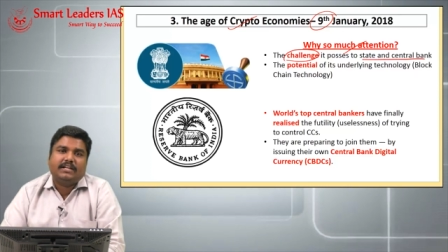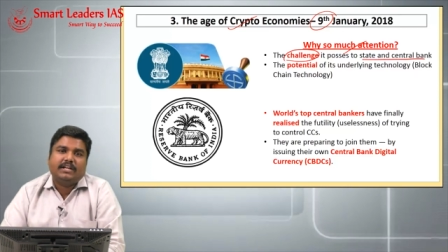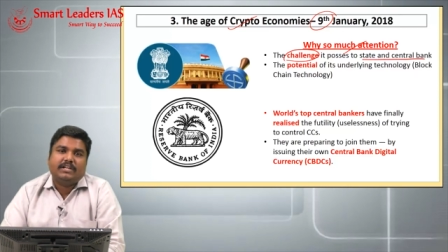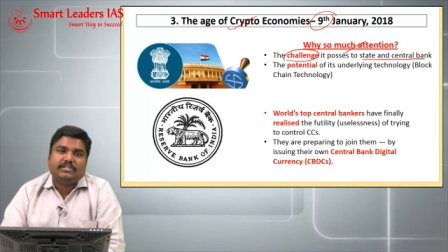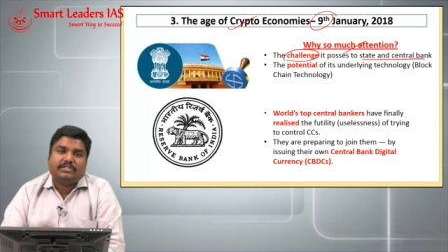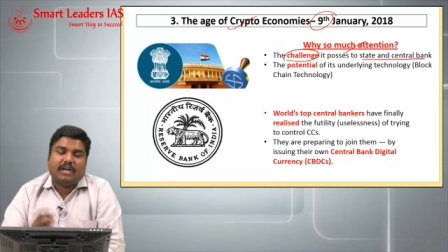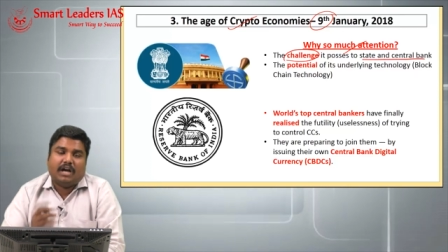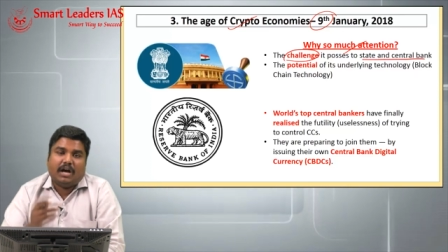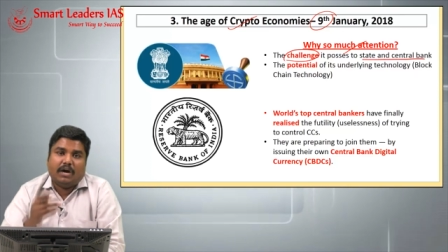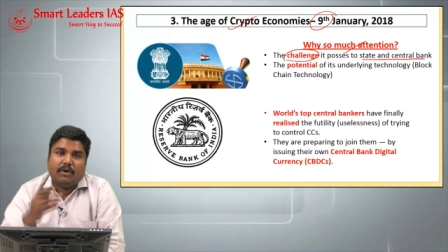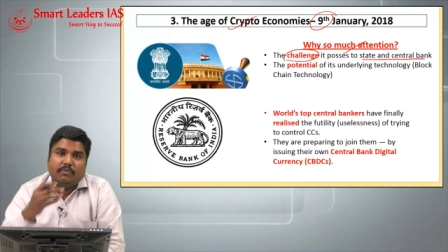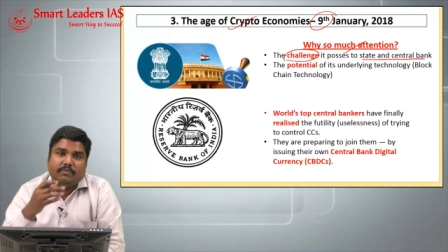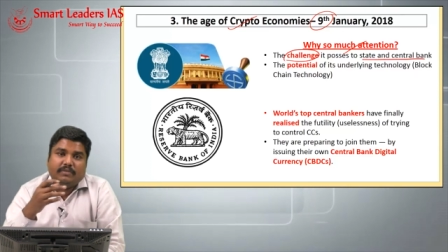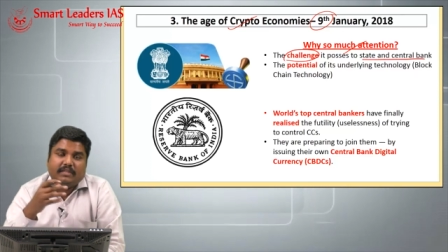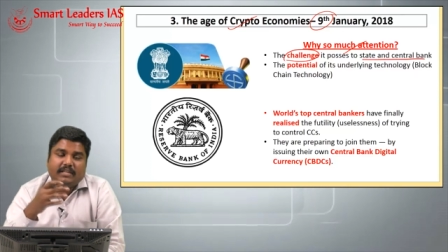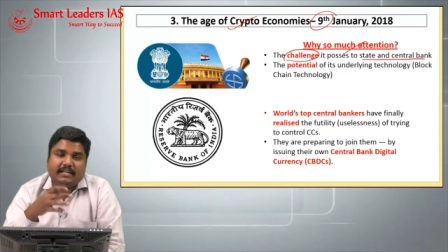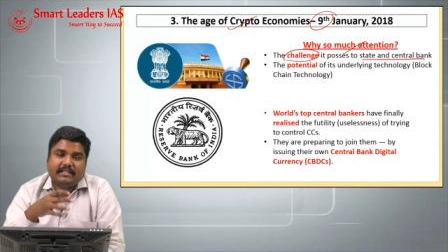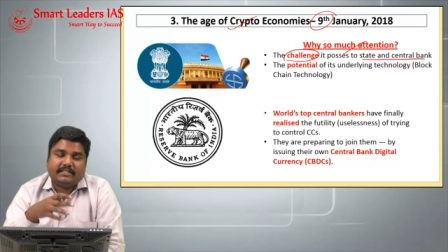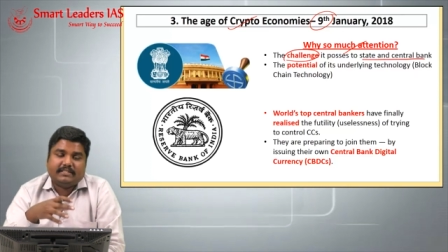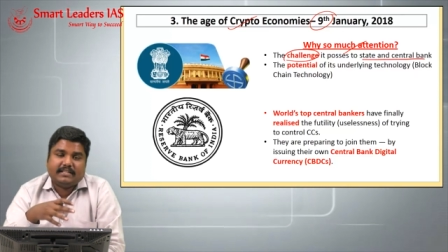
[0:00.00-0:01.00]
So how
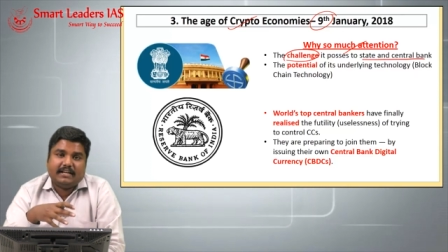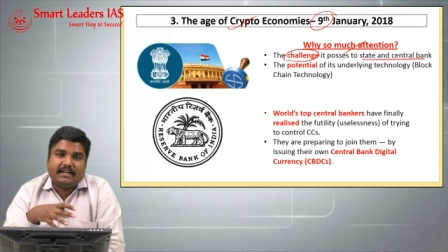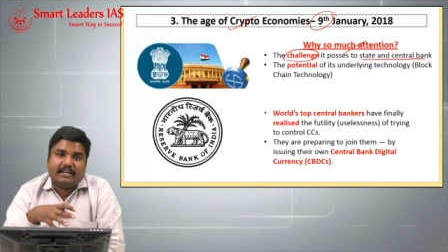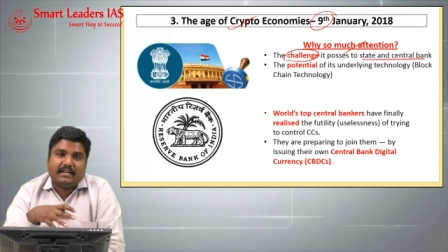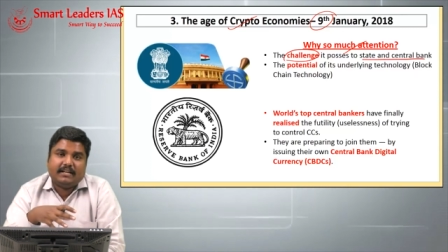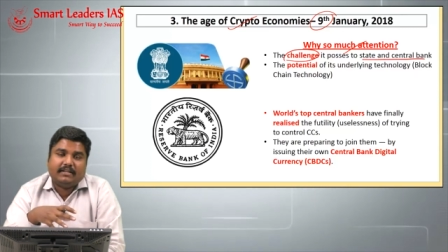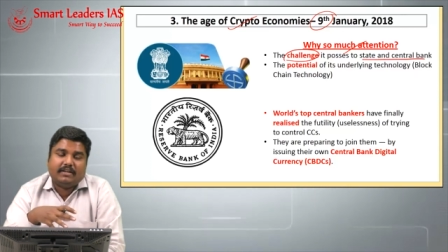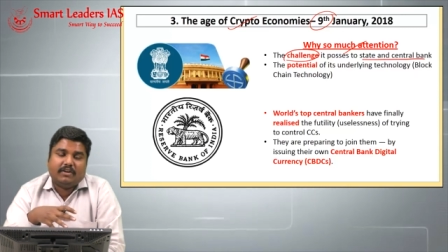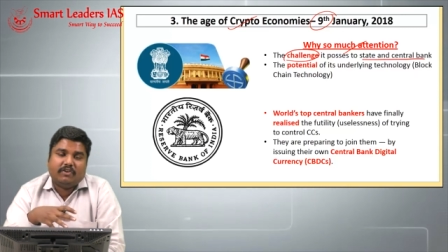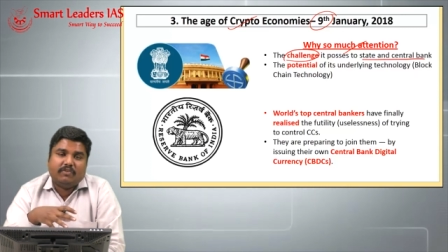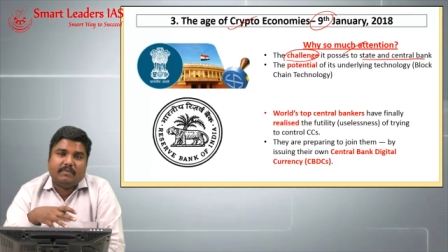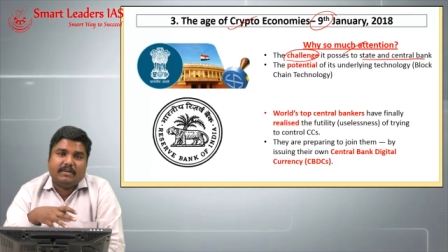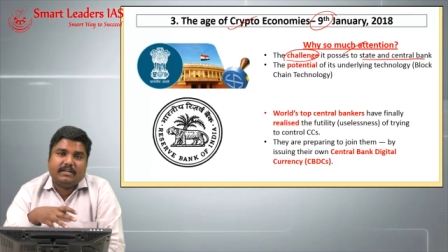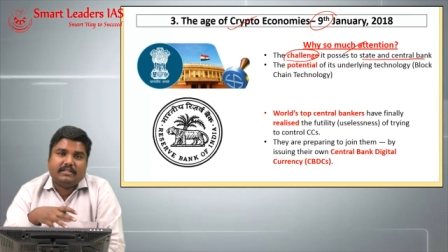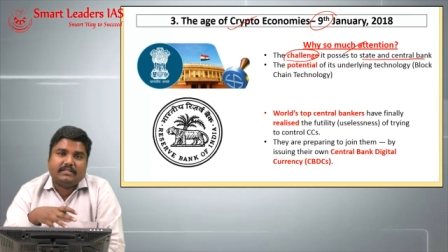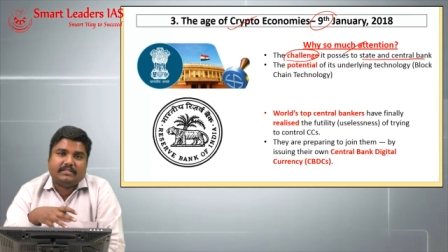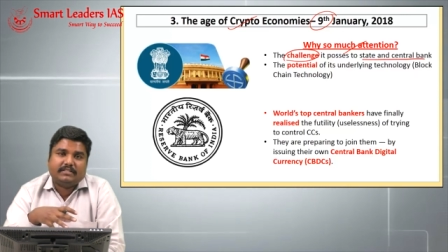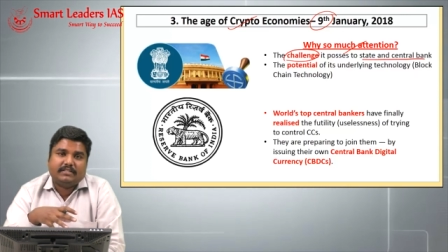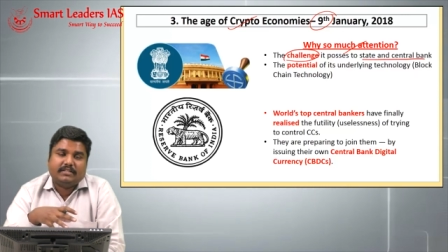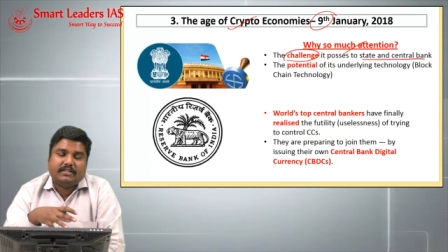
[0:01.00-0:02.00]
the central
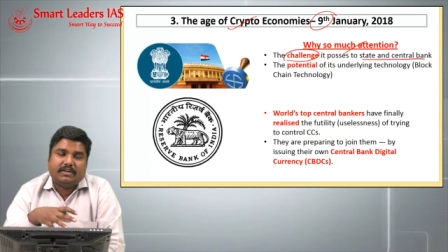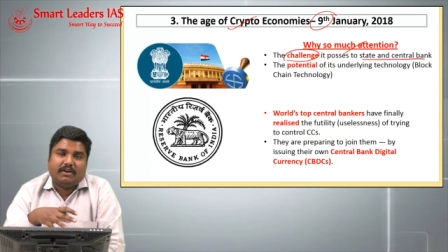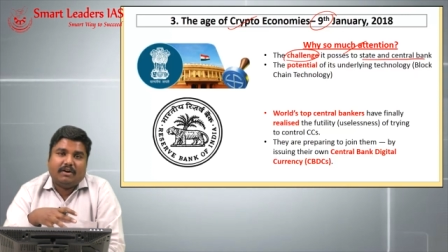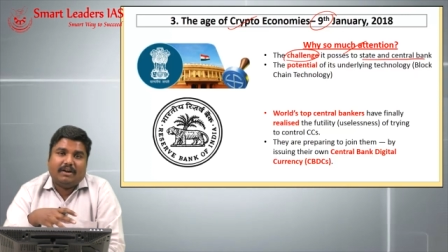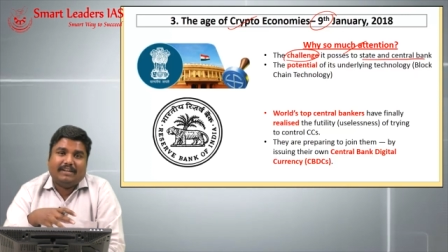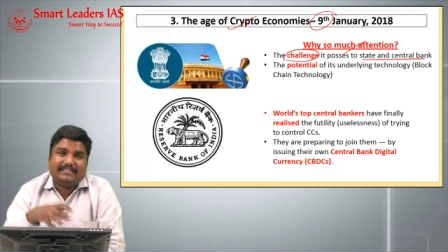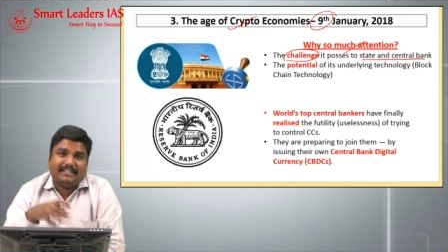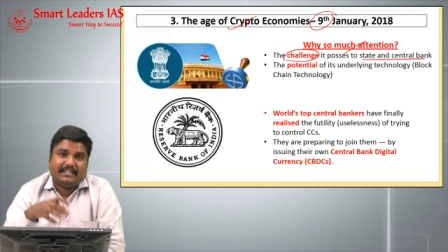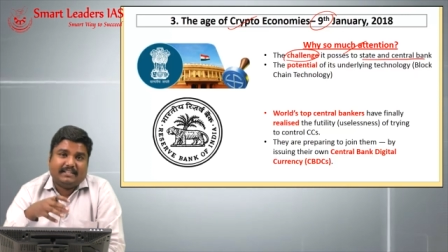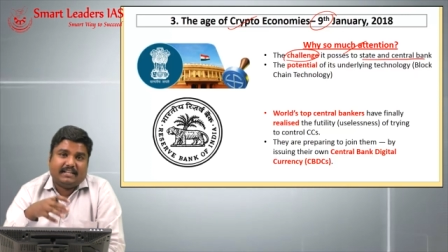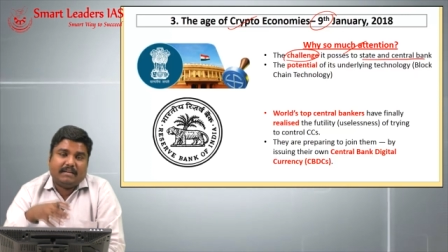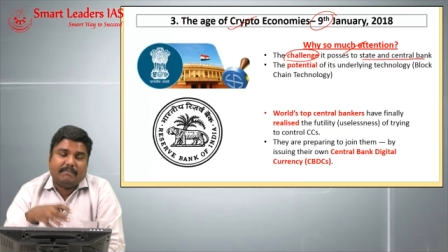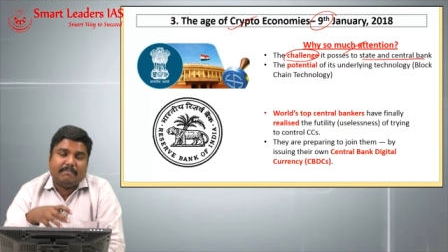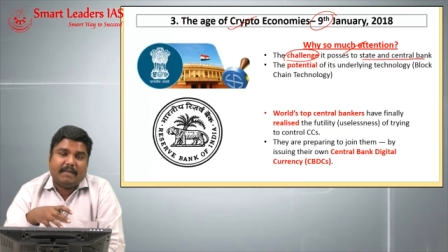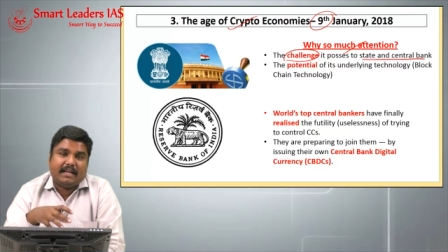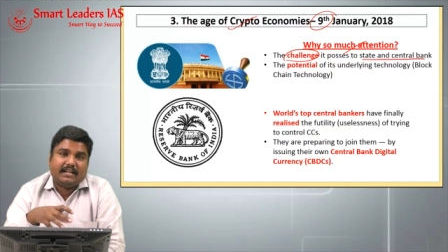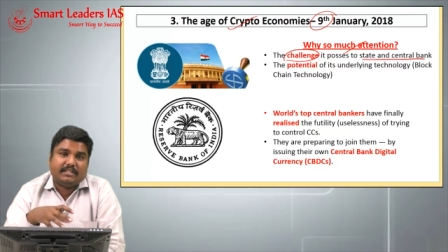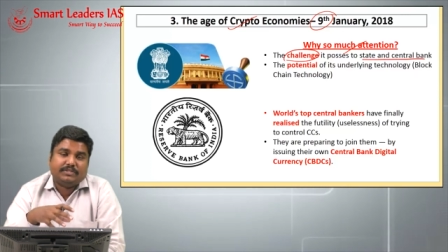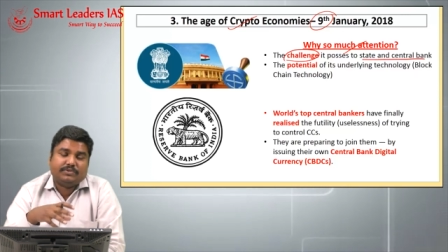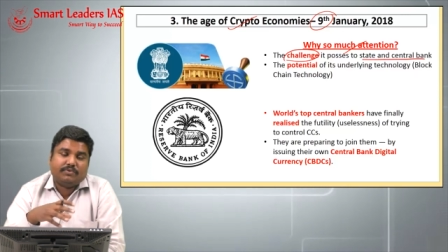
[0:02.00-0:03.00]
government or central
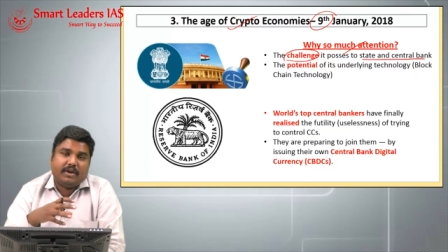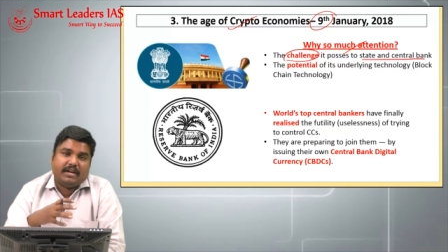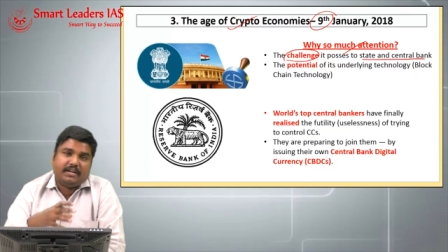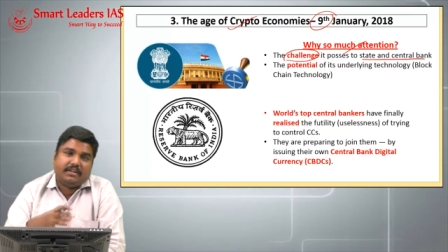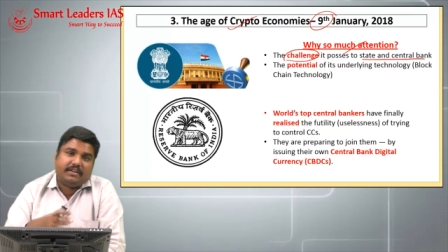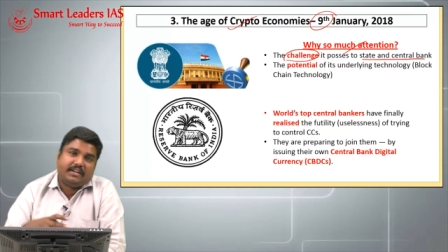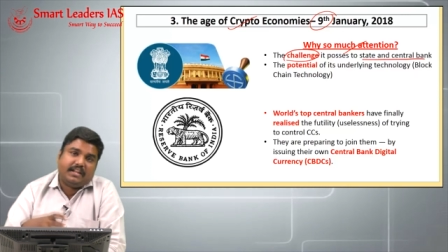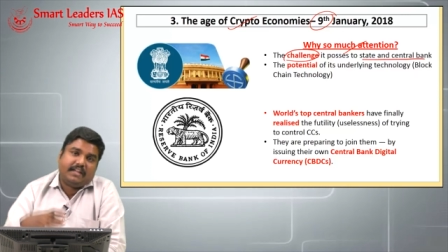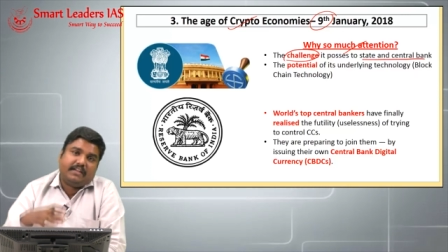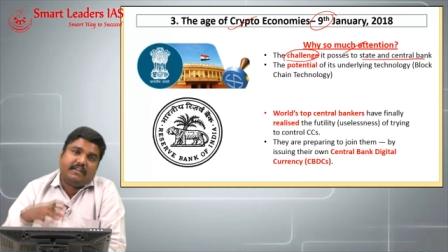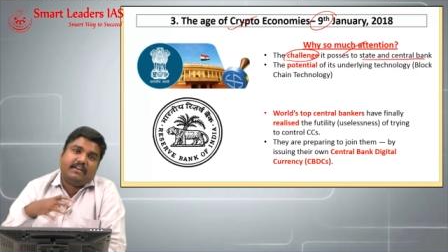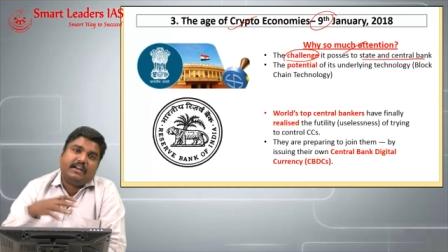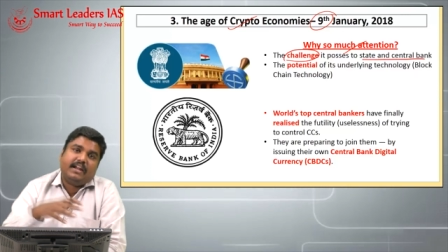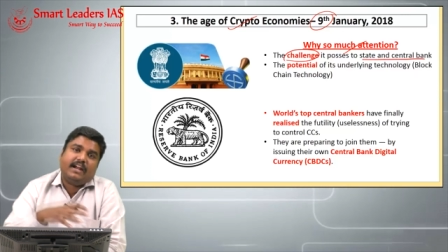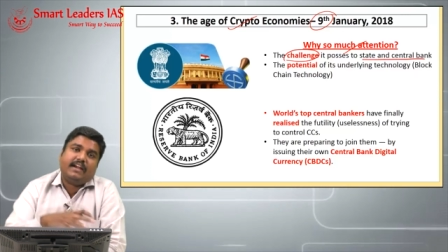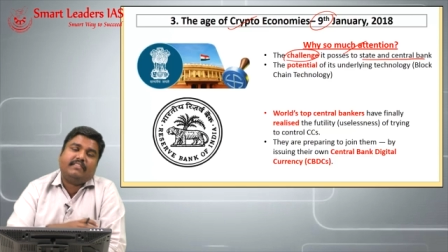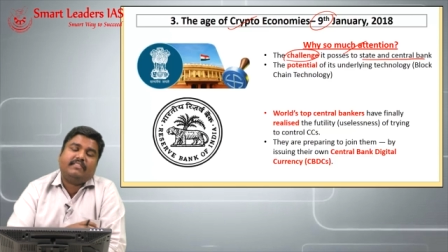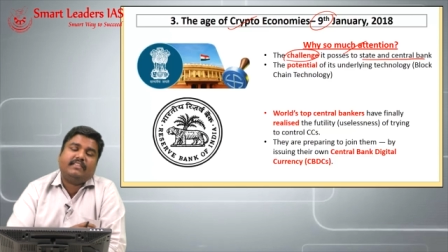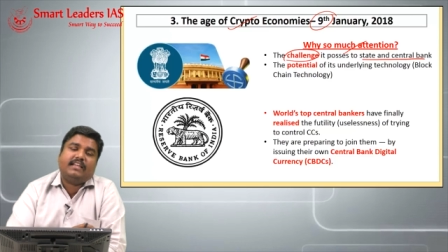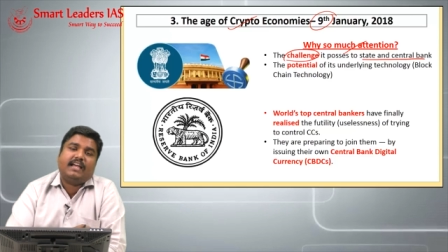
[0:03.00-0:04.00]
bank is going to
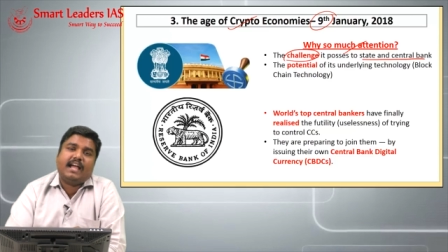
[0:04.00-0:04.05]
regulate the